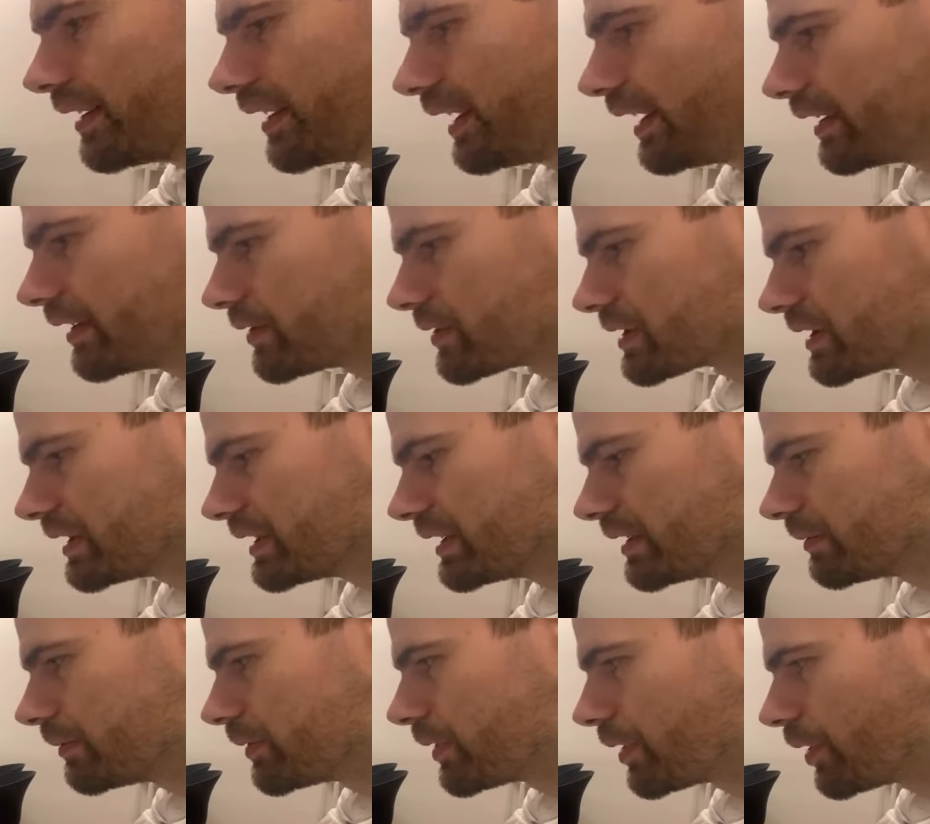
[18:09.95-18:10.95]
I
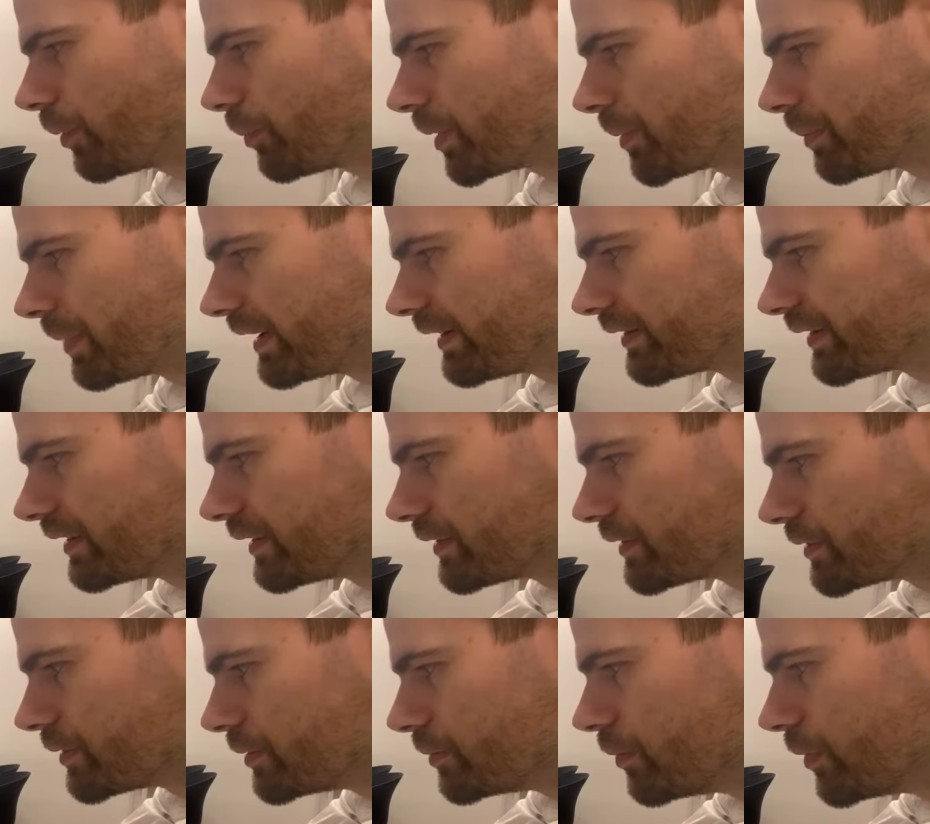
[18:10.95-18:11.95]
usually copy paste it
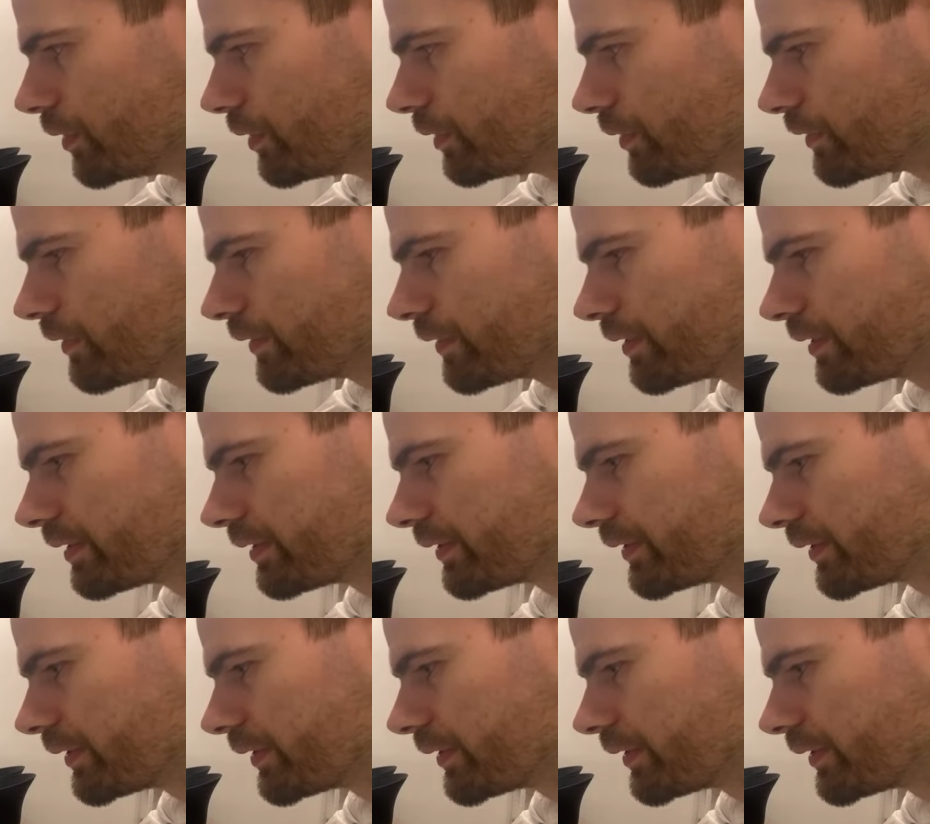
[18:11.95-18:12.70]
to both,